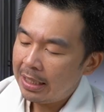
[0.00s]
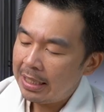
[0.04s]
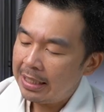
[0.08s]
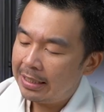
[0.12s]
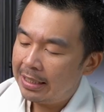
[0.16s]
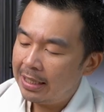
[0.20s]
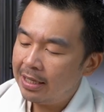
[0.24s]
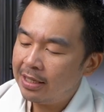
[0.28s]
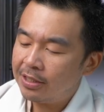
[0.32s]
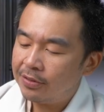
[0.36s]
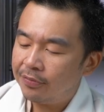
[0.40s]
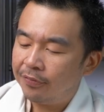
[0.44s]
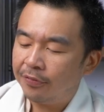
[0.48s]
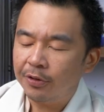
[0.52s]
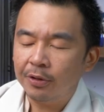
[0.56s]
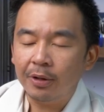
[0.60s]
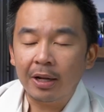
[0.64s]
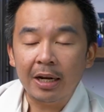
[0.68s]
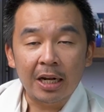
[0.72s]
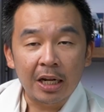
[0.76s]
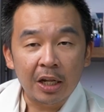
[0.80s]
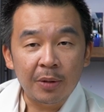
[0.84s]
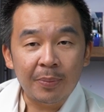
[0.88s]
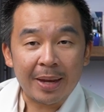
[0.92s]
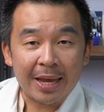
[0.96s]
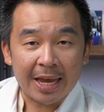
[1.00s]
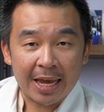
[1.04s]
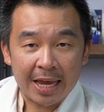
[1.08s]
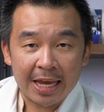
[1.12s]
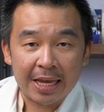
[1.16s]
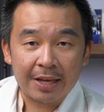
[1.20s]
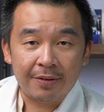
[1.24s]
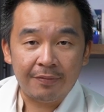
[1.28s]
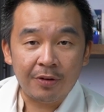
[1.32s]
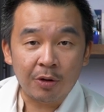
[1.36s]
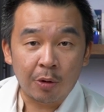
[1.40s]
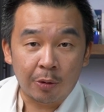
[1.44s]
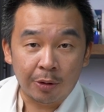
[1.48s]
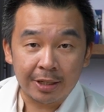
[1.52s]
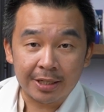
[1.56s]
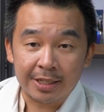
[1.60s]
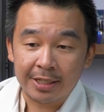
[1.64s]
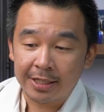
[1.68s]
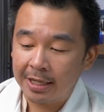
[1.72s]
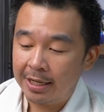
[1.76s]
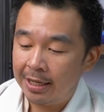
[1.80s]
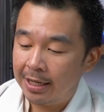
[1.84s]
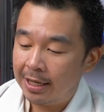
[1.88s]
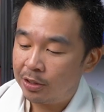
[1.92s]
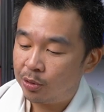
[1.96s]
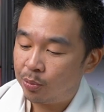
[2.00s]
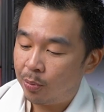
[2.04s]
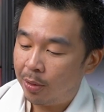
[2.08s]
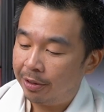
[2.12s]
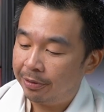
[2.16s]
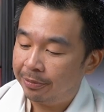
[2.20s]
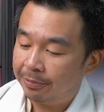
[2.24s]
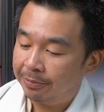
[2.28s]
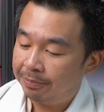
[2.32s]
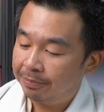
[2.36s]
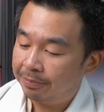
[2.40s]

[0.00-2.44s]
it does feel a little bit heavy on the skin as well.